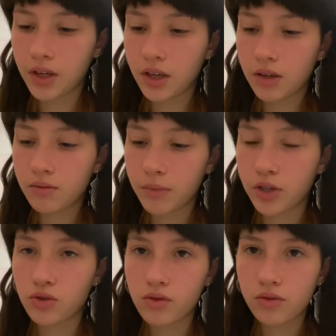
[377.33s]

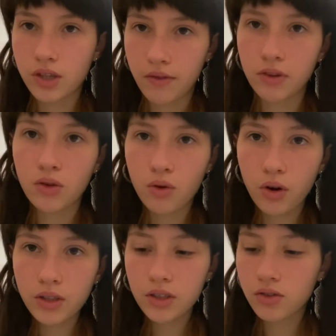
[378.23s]
major 7th
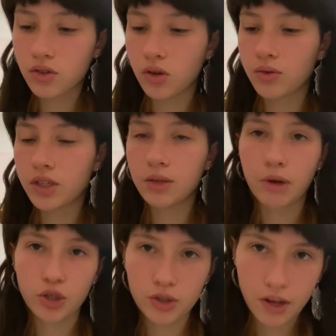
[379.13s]
chord, so it's E
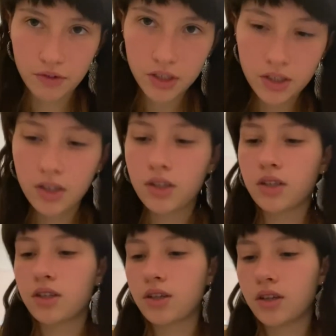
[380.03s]
major 7.
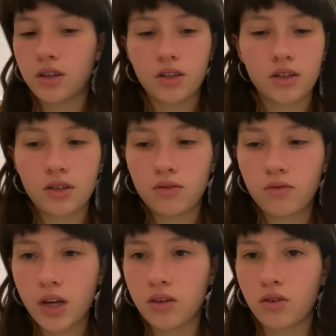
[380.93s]

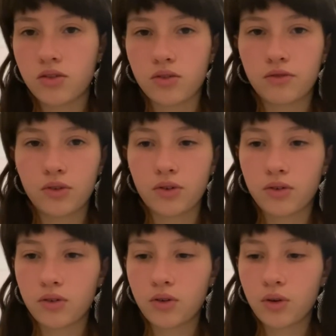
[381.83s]
Right, also a 4-note
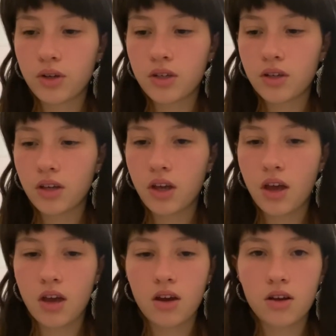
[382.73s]
chord,
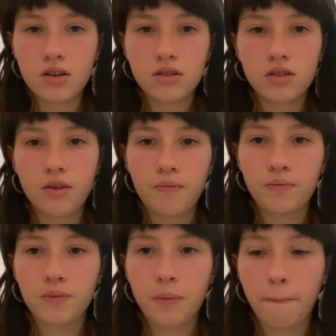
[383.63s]
and
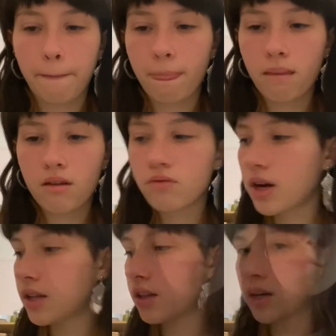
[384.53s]

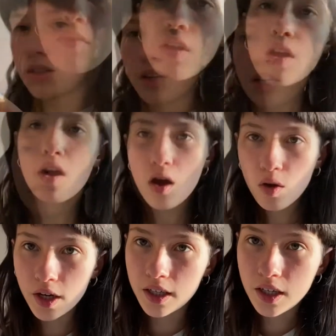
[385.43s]
right, that is it.
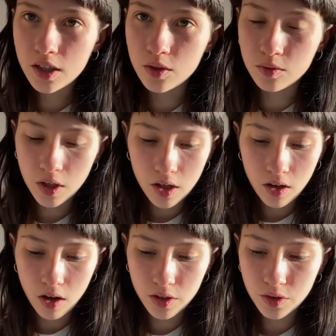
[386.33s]
Okay, hello,
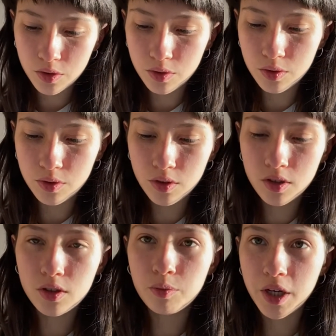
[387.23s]
on to
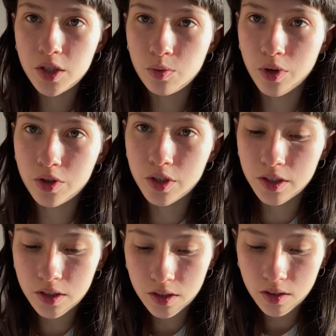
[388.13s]
the bass
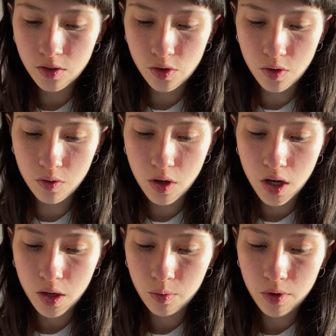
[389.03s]
worksheet. So
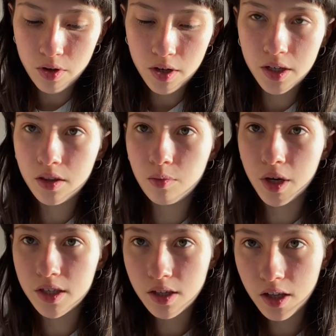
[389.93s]
we're in the
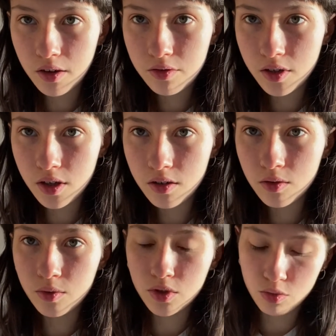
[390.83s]
bass clef here,
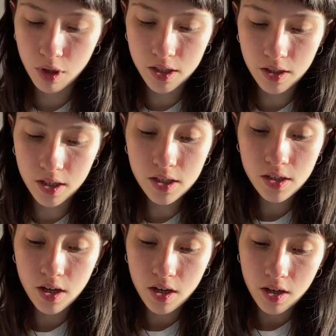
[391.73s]
which makes sense,
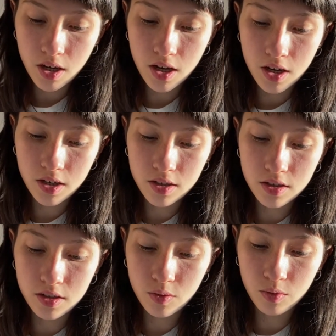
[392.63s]

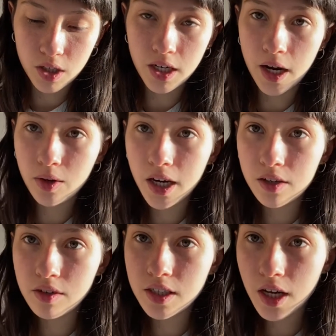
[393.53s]
and we now
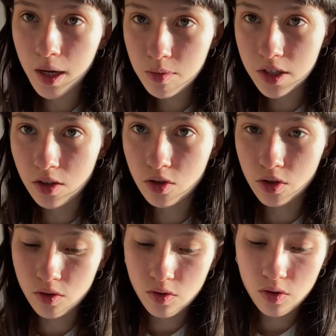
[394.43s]
have a time
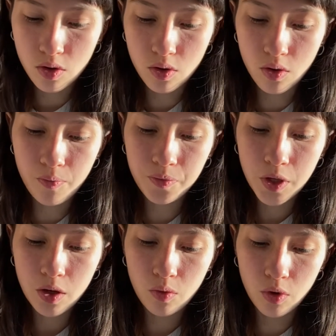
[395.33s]
signature. So
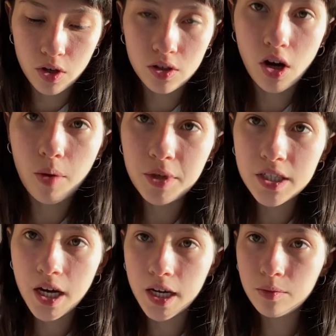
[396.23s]
we're in common
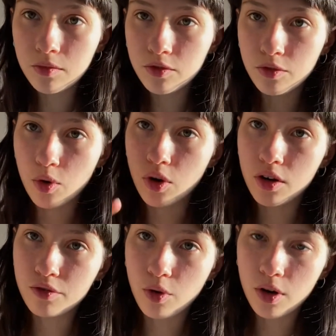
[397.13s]
time,
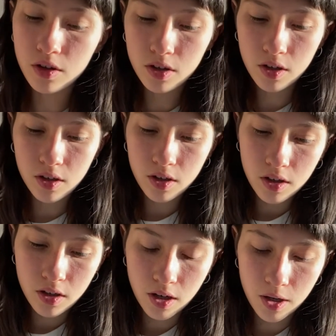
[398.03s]
4/4.
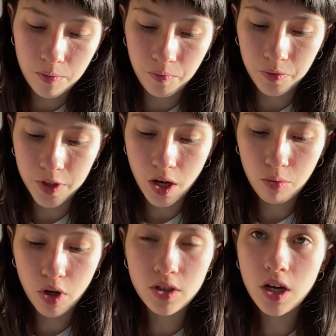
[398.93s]
The
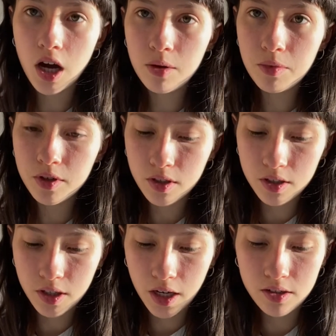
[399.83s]
number on top
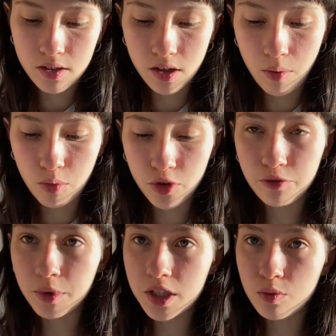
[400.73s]
indicates the number of
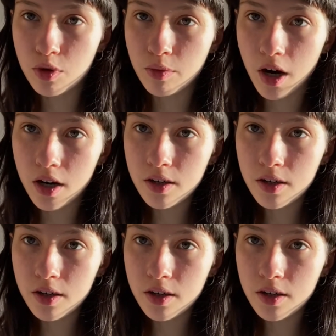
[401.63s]
beats per bar,